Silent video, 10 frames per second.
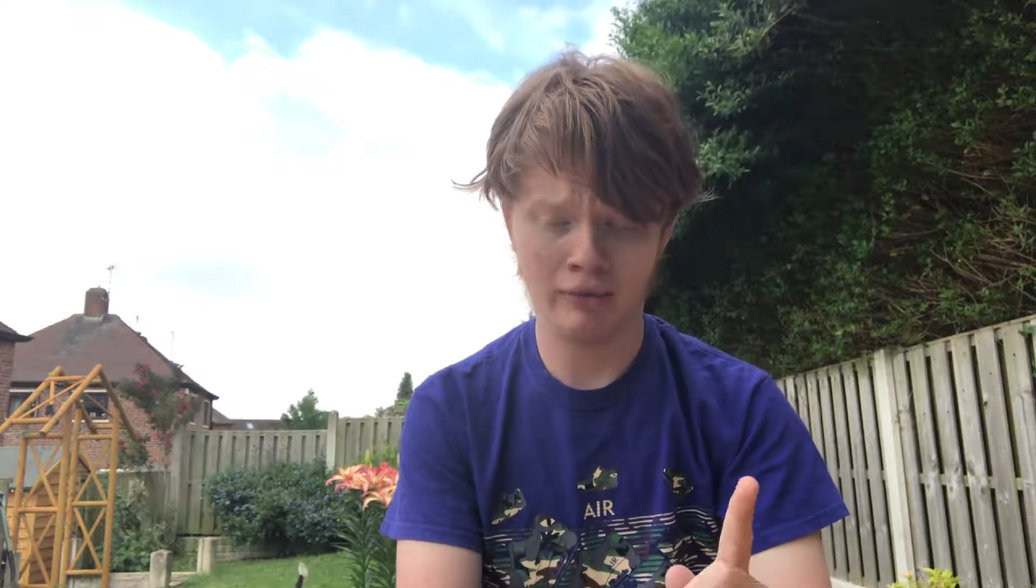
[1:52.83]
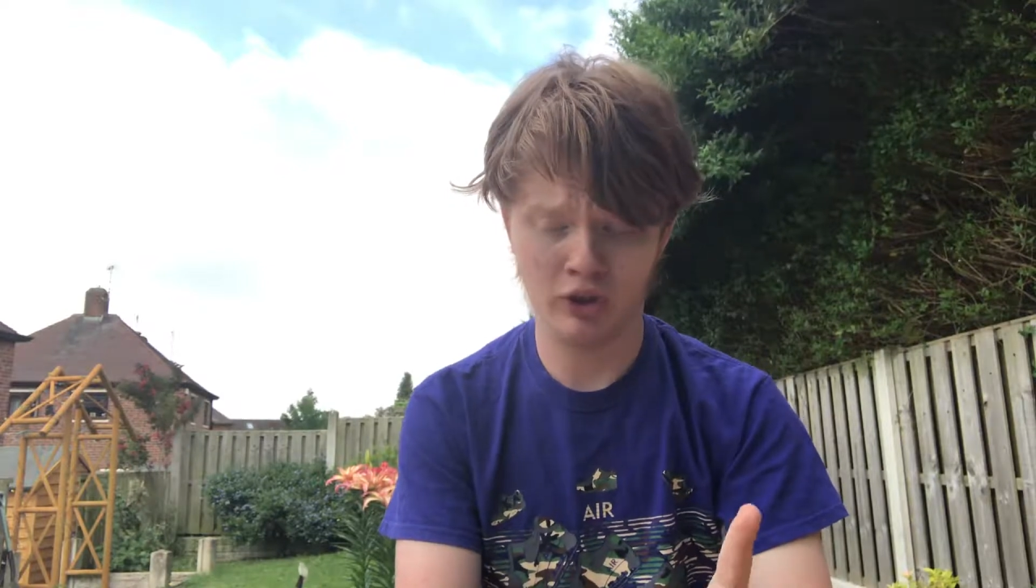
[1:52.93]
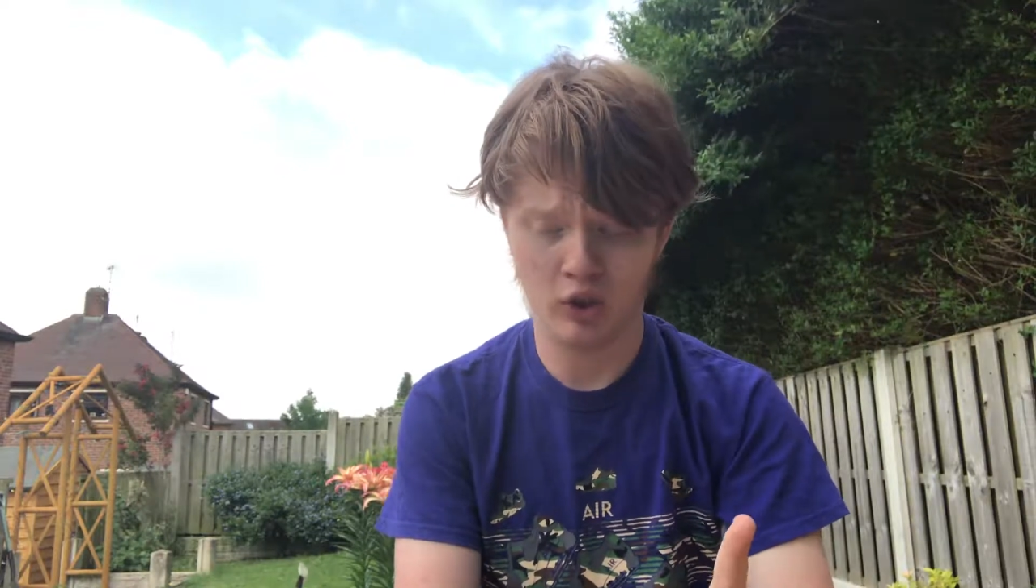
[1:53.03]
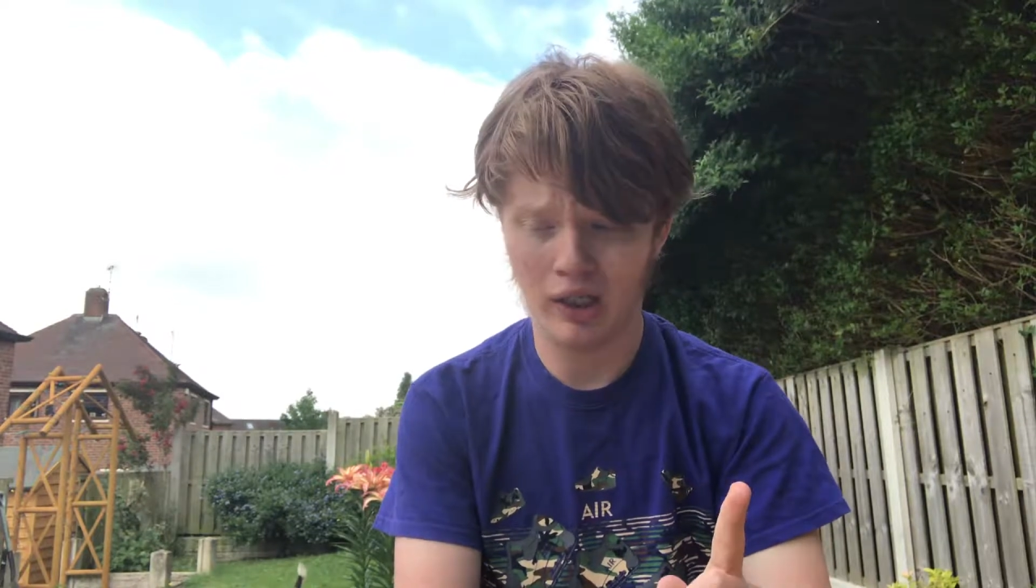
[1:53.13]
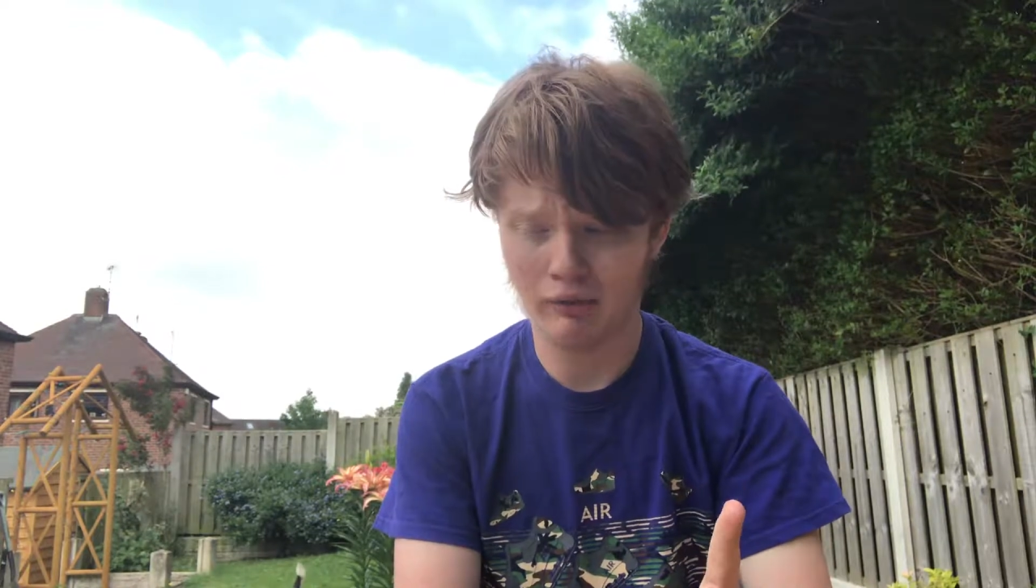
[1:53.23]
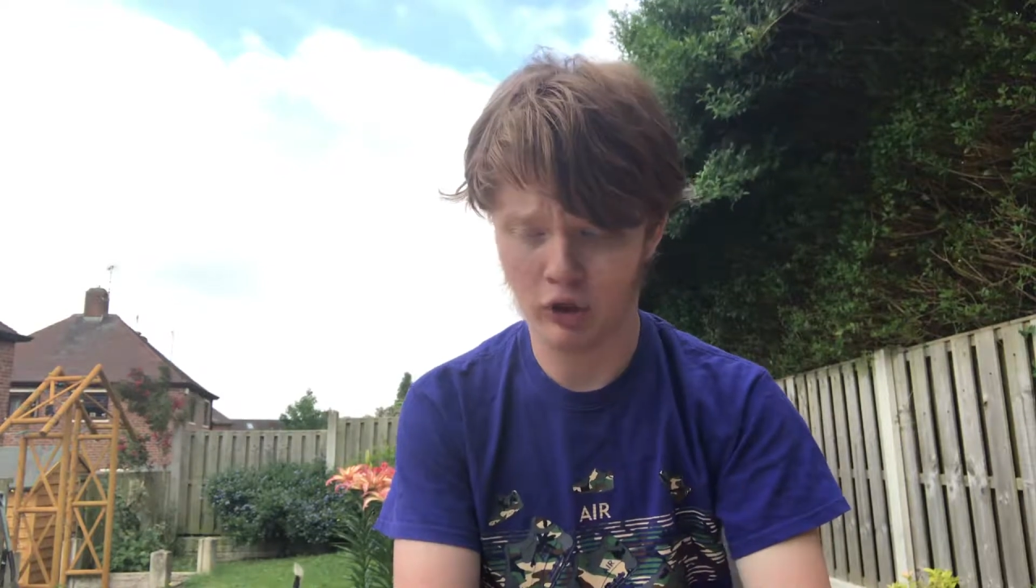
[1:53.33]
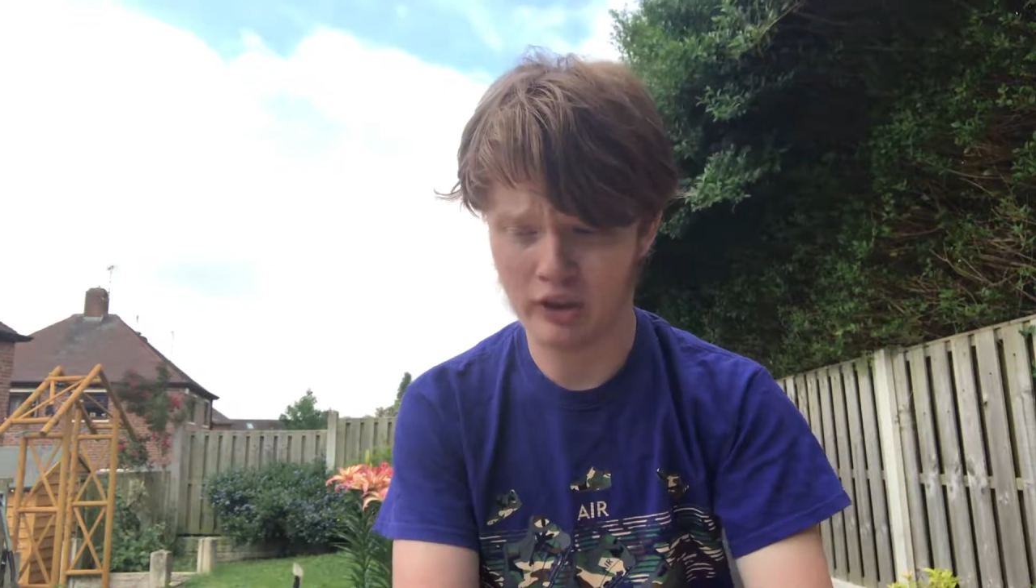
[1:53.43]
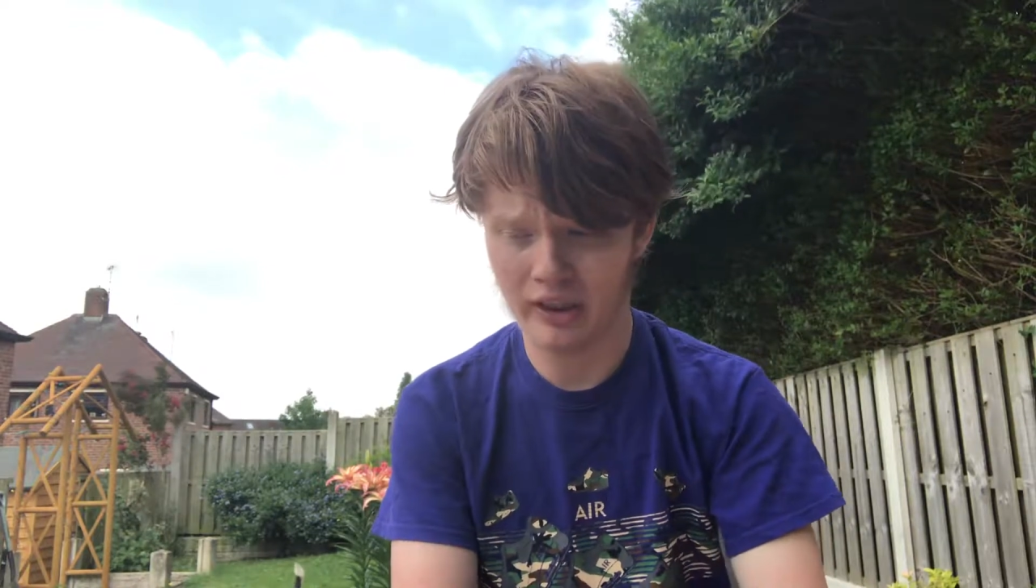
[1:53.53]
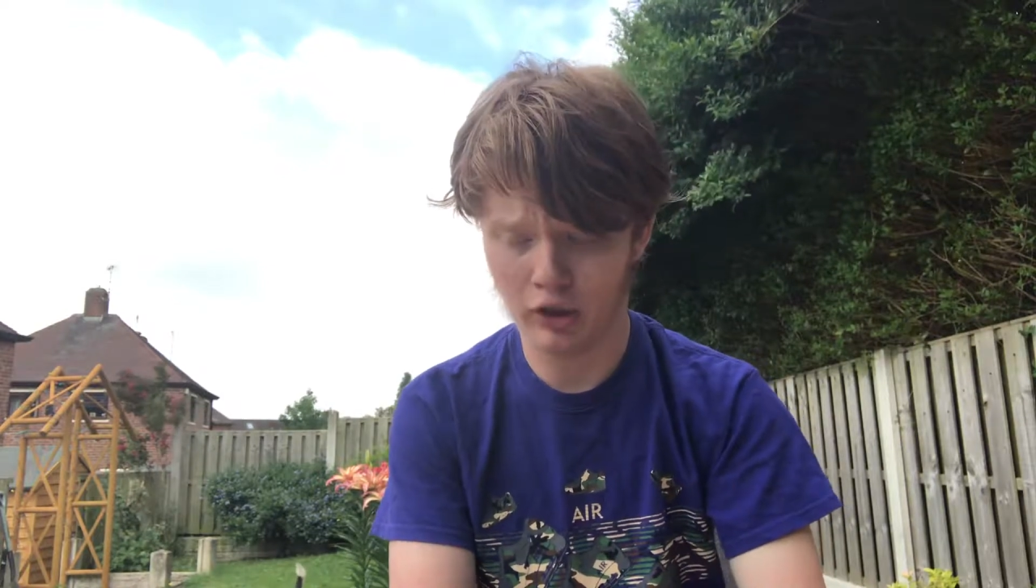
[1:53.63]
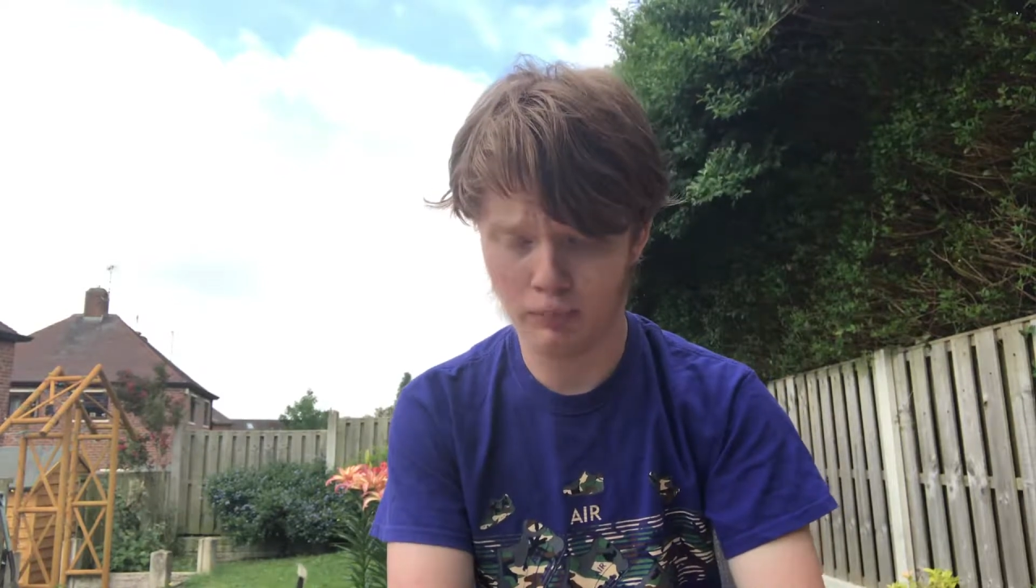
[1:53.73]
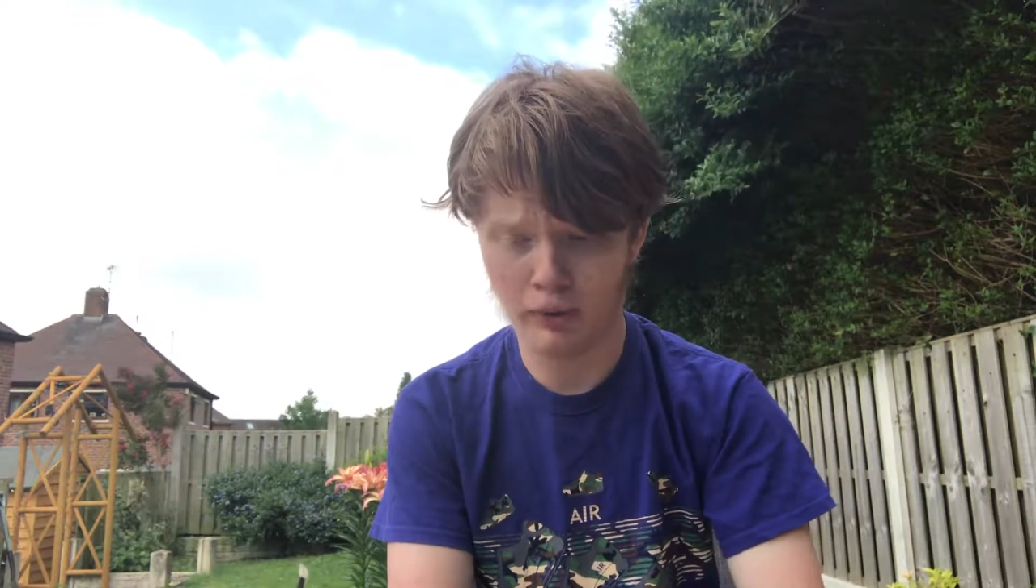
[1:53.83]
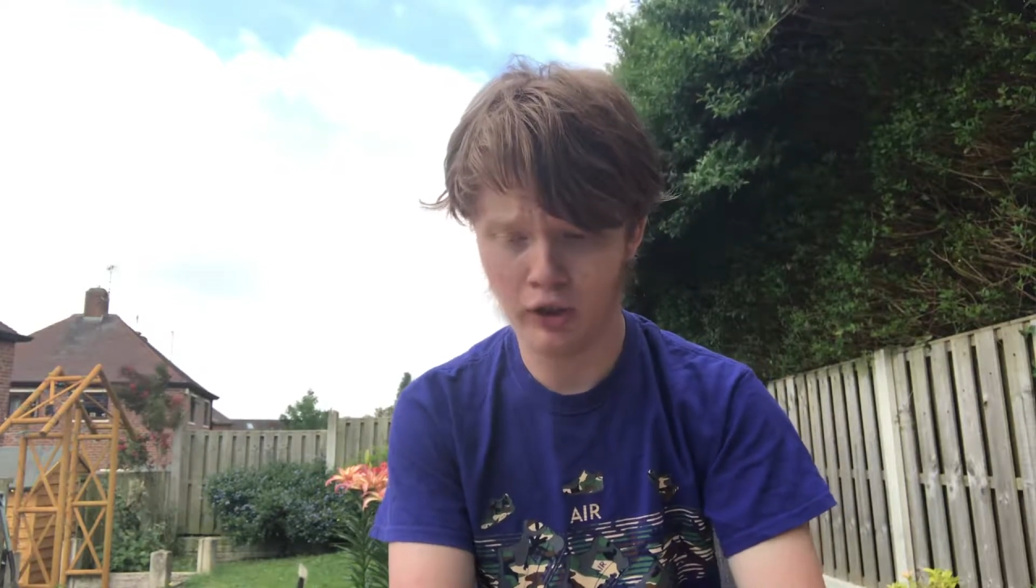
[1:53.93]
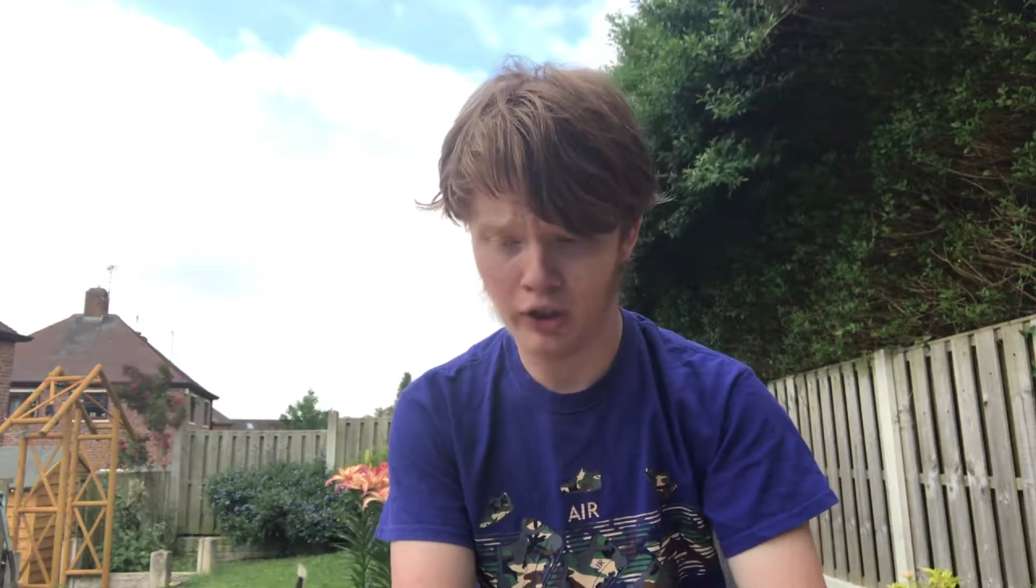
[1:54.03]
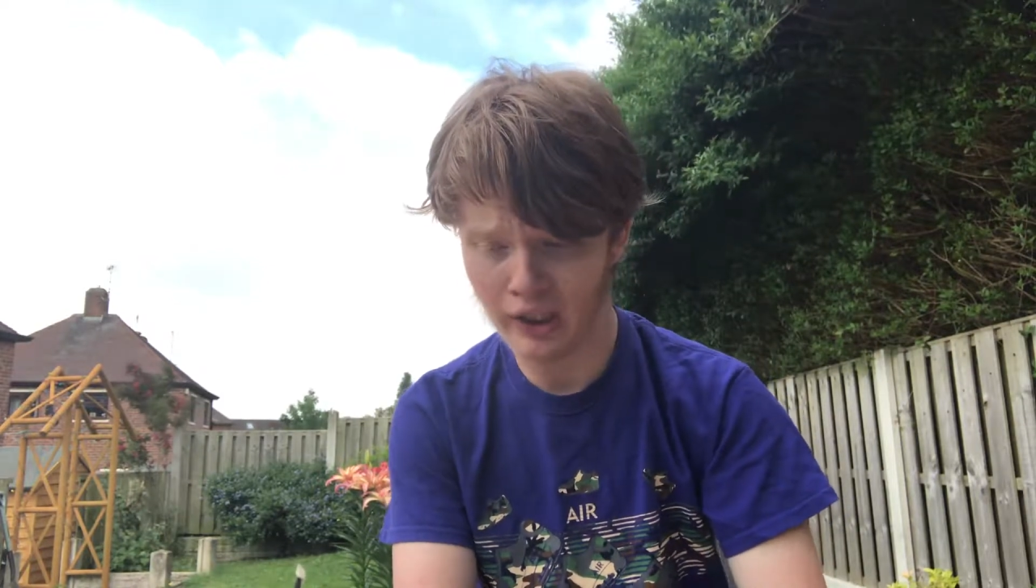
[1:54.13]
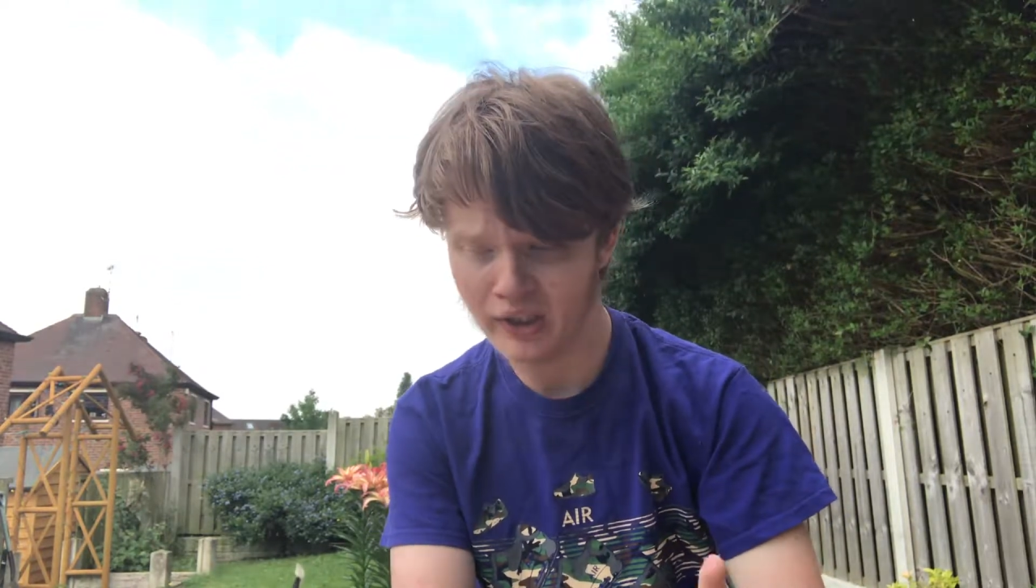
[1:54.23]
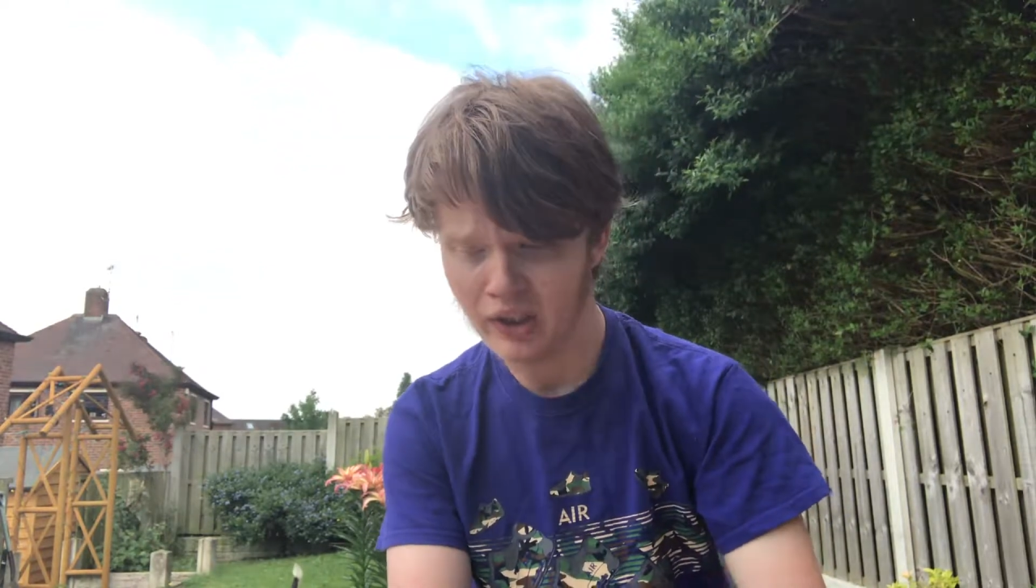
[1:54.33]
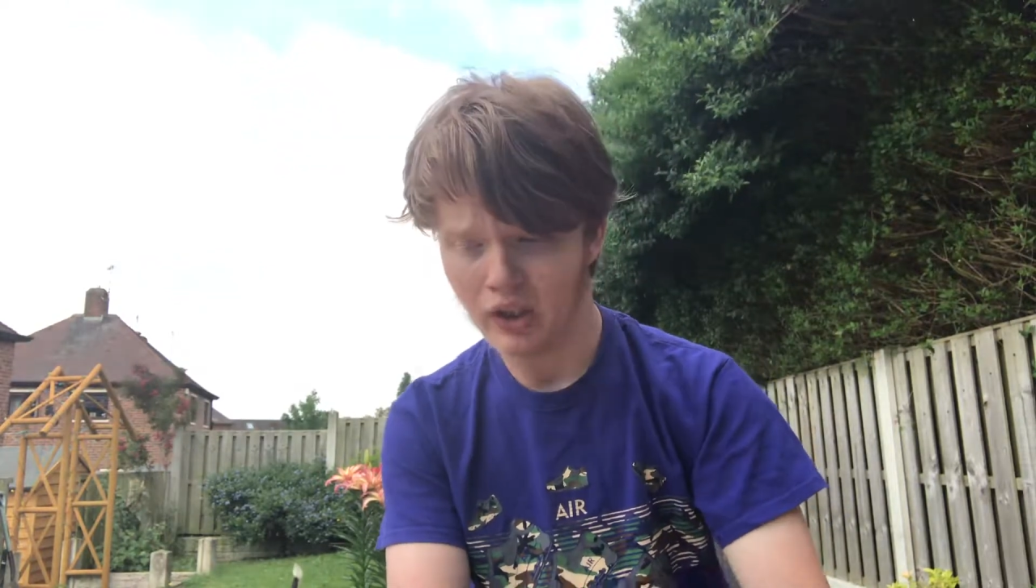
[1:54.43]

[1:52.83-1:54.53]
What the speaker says: I've got to get up early.